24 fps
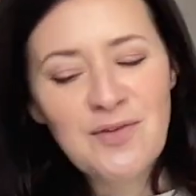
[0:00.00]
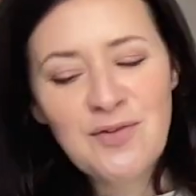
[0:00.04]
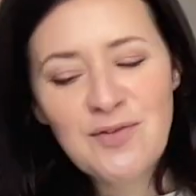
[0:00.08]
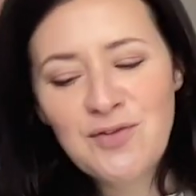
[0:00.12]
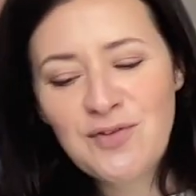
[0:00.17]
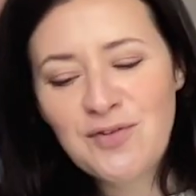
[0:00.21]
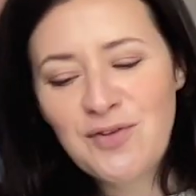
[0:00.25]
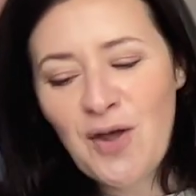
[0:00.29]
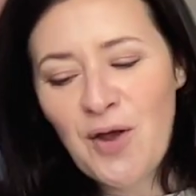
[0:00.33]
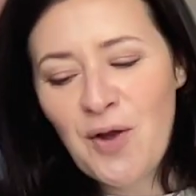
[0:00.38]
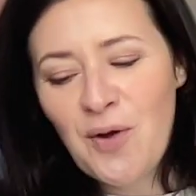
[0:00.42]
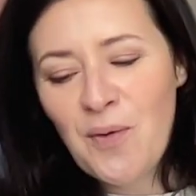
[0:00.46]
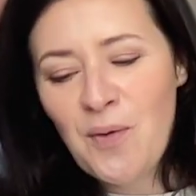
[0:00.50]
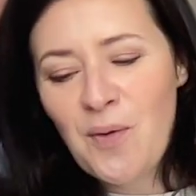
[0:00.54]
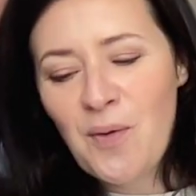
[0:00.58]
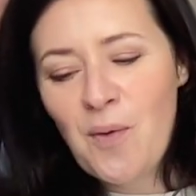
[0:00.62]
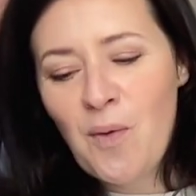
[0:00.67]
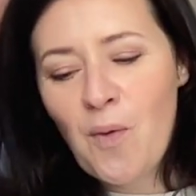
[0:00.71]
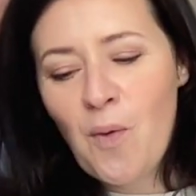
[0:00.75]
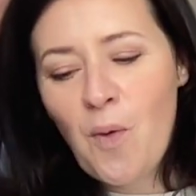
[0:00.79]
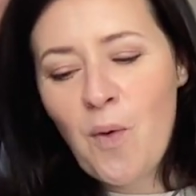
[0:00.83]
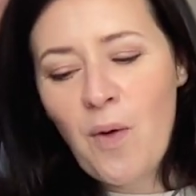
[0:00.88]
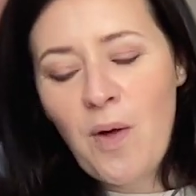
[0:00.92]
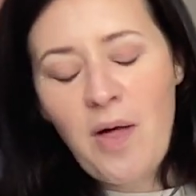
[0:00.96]
So
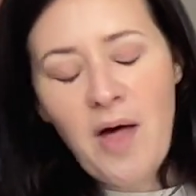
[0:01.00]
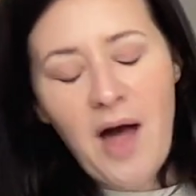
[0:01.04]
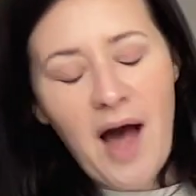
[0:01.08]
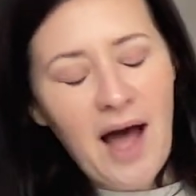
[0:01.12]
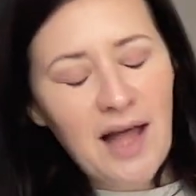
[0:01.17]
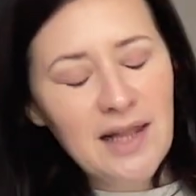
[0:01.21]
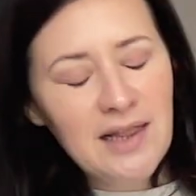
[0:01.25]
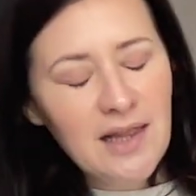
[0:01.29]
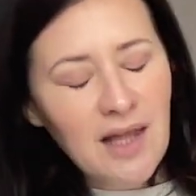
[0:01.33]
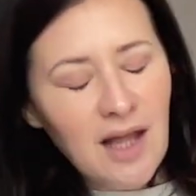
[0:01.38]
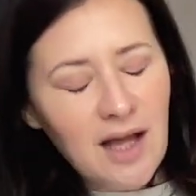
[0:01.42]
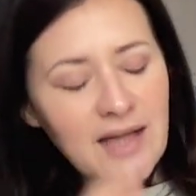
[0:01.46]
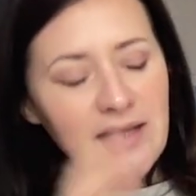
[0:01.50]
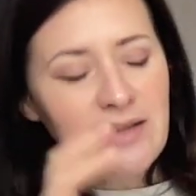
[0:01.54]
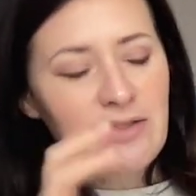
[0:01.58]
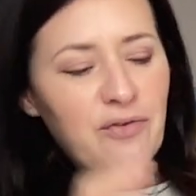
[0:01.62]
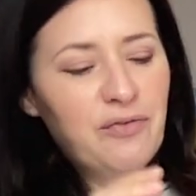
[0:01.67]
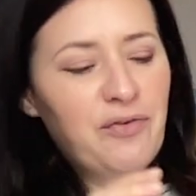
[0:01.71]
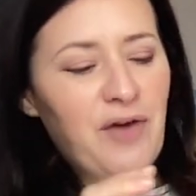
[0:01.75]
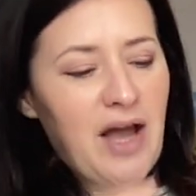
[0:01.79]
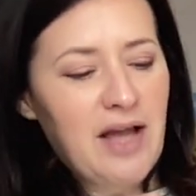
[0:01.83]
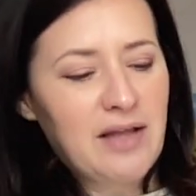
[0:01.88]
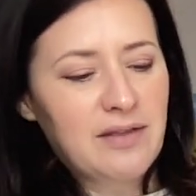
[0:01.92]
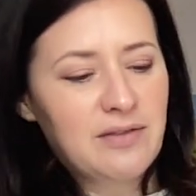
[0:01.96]
I like
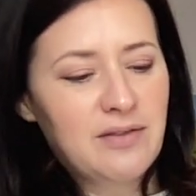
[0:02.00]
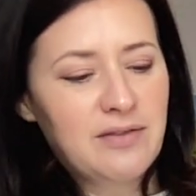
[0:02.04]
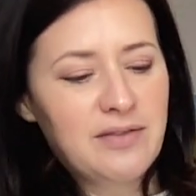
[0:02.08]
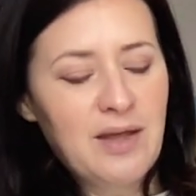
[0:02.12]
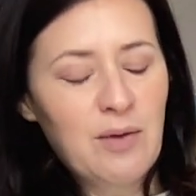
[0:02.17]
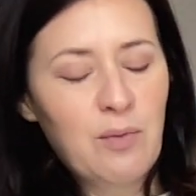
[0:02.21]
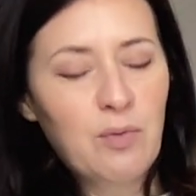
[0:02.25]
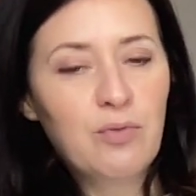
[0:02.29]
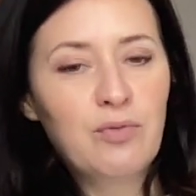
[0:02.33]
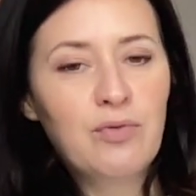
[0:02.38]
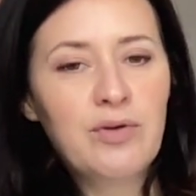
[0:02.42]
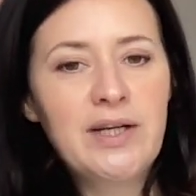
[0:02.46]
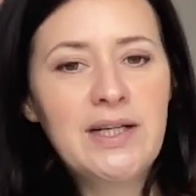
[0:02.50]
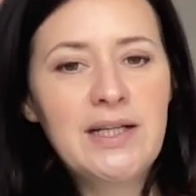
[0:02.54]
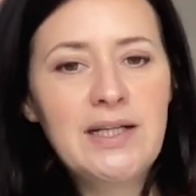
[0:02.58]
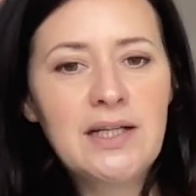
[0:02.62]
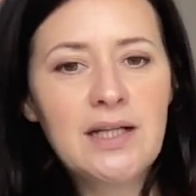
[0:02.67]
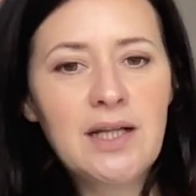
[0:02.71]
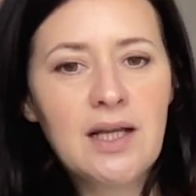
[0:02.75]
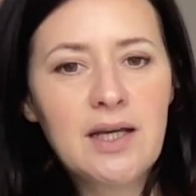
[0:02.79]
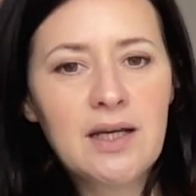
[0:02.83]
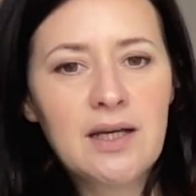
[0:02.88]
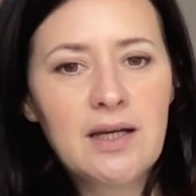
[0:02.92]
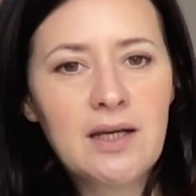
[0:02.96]
the fact that they were really
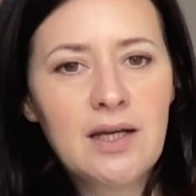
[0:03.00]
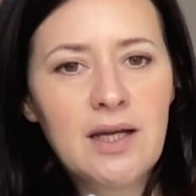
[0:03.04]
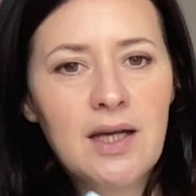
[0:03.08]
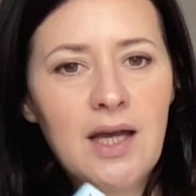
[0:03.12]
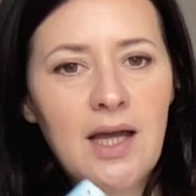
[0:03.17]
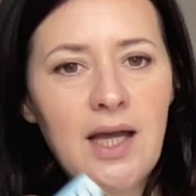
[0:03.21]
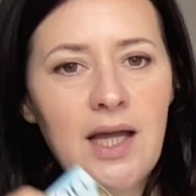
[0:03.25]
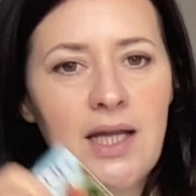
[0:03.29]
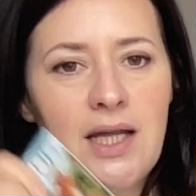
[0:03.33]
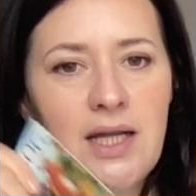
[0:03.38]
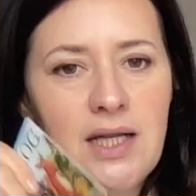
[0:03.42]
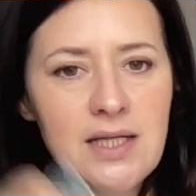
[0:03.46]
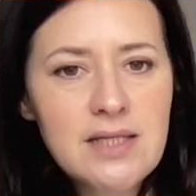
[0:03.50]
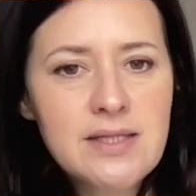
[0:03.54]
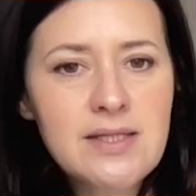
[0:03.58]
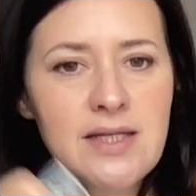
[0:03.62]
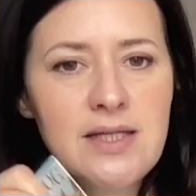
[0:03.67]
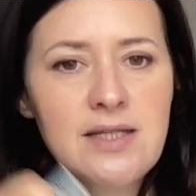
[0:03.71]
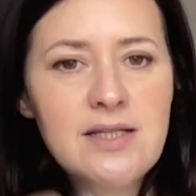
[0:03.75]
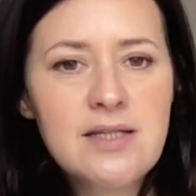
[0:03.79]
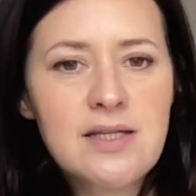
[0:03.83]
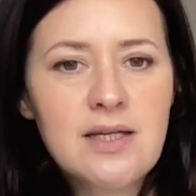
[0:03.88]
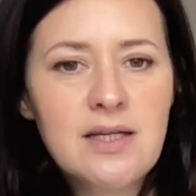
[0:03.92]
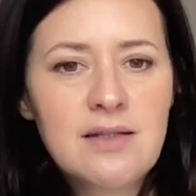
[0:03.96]
like
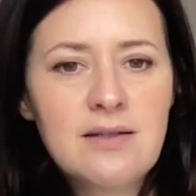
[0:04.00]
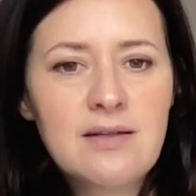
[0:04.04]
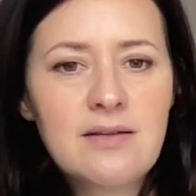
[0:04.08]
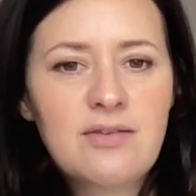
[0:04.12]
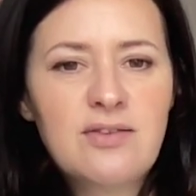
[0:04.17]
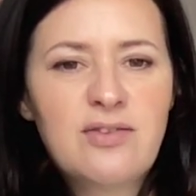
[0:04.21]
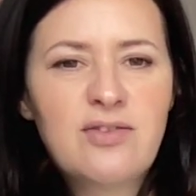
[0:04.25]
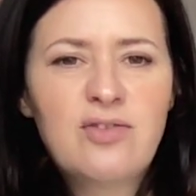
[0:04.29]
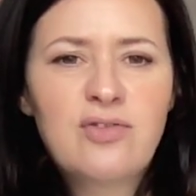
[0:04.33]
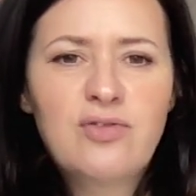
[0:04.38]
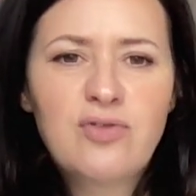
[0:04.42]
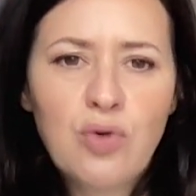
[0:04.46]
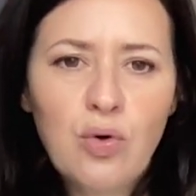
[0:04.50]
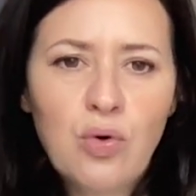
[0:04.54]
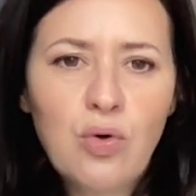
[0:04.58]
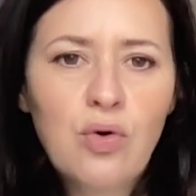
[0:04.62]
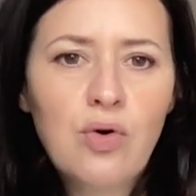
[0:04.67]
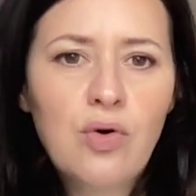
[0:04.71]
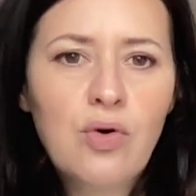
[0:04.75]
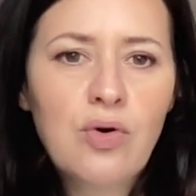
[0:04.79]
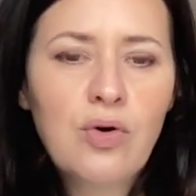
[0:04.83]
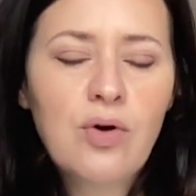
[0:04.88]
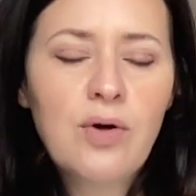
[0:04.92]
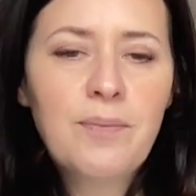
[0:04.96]
easy to
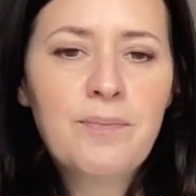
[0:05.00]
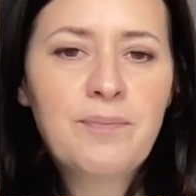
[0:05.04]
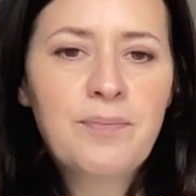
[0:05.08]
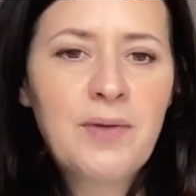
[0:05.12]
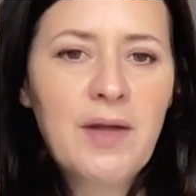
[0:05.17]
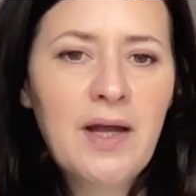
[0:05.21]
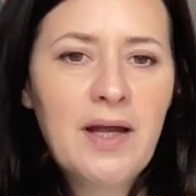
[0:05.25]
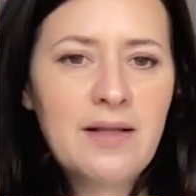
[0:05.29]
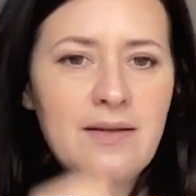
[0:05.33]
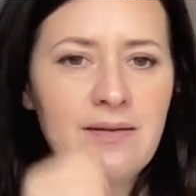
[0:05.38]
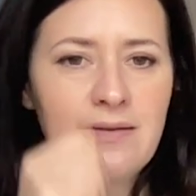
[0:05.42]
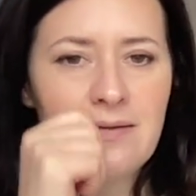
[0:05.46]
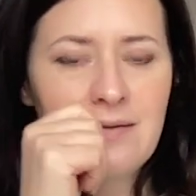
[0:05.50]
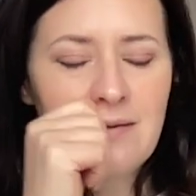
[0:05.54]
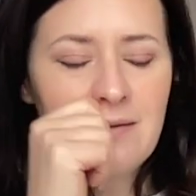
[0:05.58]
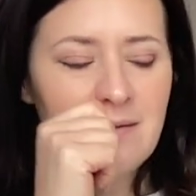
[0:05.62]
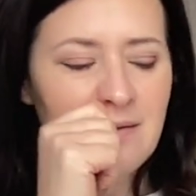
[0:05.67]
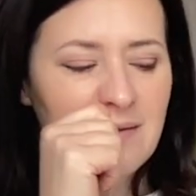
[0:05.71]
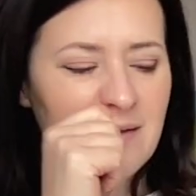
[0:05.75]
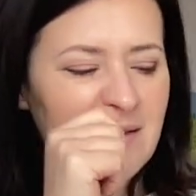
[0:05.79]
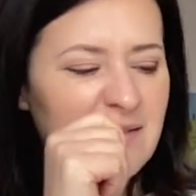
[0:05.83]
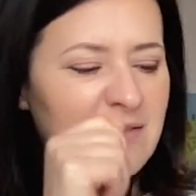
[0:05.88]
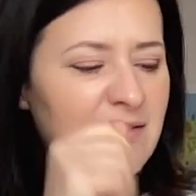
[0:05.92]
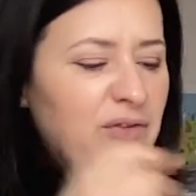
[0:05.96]
store. And
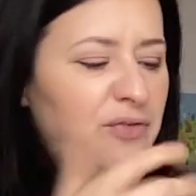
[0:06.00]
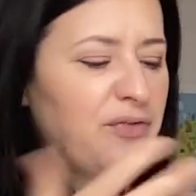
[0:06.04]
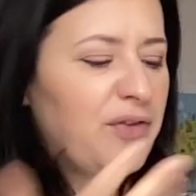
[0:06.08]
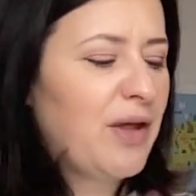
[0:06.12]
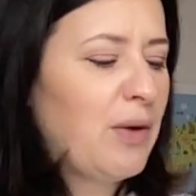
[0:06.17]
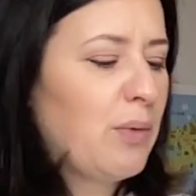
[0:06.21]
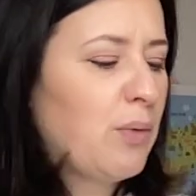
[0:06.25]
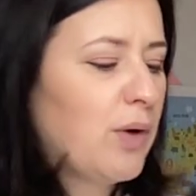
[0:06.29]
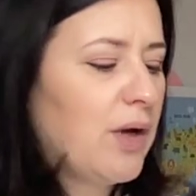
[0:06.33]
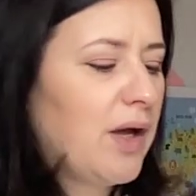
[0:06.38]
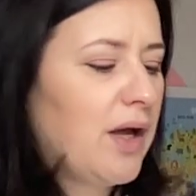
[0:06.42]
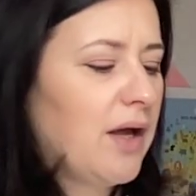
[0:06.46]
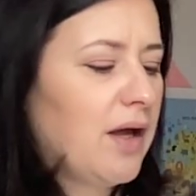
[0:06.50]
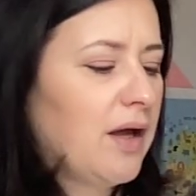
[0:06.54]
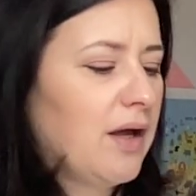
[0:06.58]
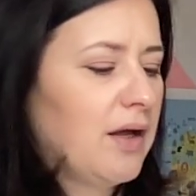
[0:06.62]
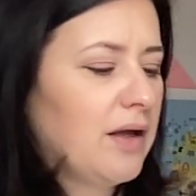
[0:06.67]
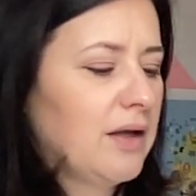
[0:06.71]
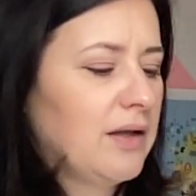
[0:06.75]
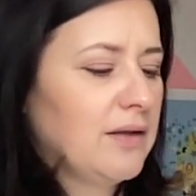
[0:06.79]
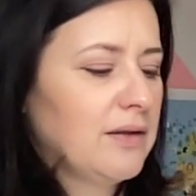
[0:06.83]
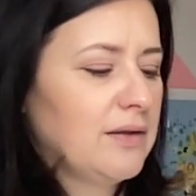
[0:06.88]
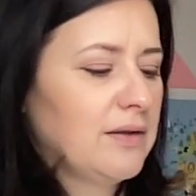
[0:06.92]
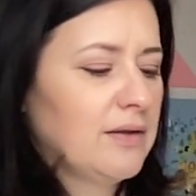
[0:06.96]
because if they were
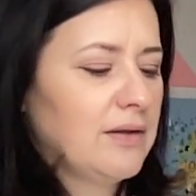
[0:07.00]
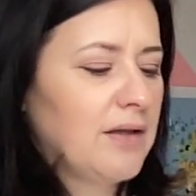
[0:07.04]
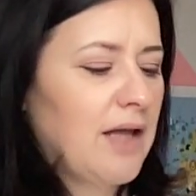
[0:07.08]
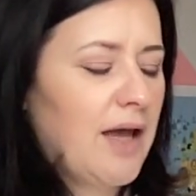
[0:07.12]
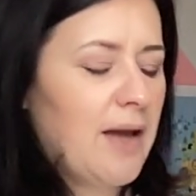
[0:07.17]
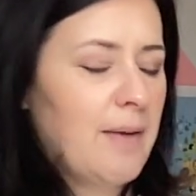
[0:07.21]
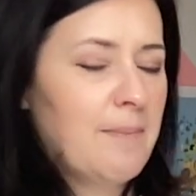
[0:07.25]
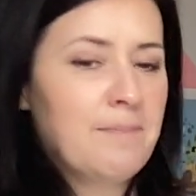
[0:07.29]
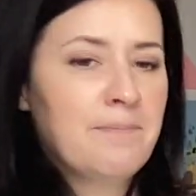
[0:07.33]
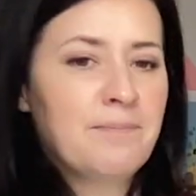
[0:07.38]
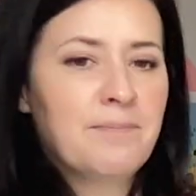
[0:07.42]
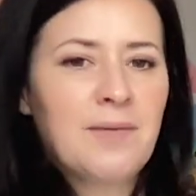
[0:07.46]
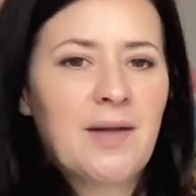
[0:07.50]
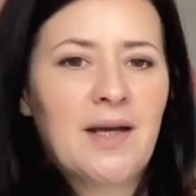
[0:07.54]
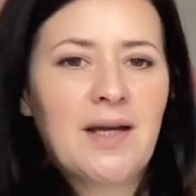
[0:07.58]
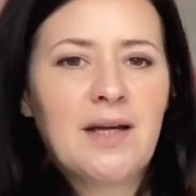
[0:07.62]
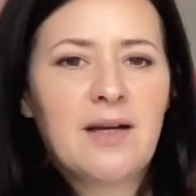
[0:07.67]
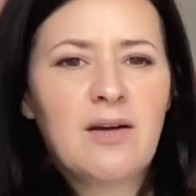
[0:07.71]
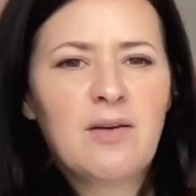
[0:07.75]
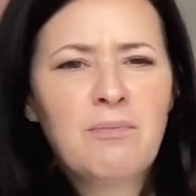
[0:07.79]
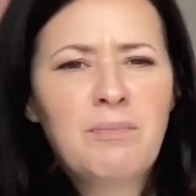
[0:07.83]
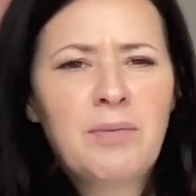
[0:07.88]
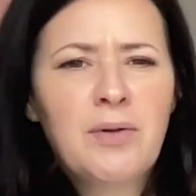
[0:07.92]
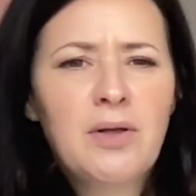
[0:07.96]

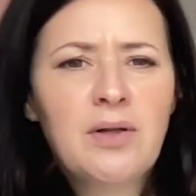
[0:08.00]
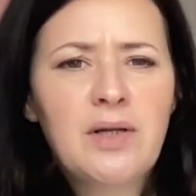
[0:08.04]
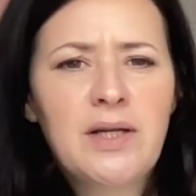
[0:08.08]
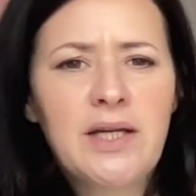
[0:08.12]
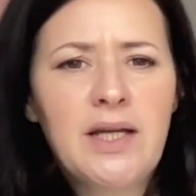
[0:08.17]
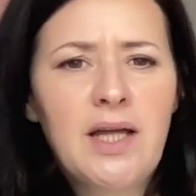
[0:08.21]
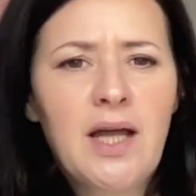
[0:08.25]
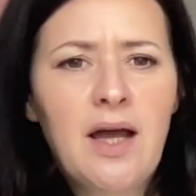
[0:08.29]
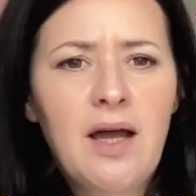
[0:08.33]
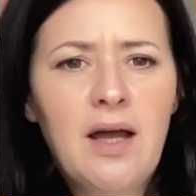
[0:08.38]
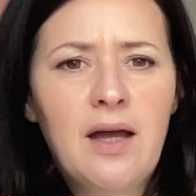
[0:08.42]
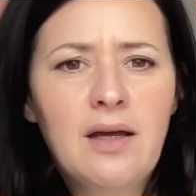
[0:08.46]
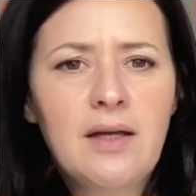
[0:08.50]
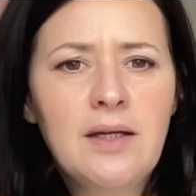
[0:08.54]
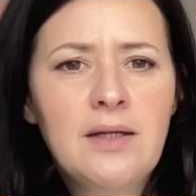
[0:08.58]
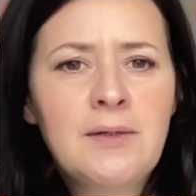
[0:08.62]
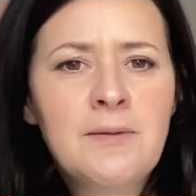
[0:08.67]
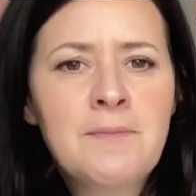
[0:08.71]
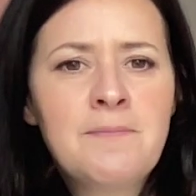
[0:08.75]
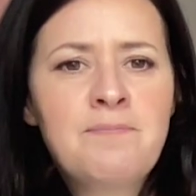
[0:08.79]
like bulkier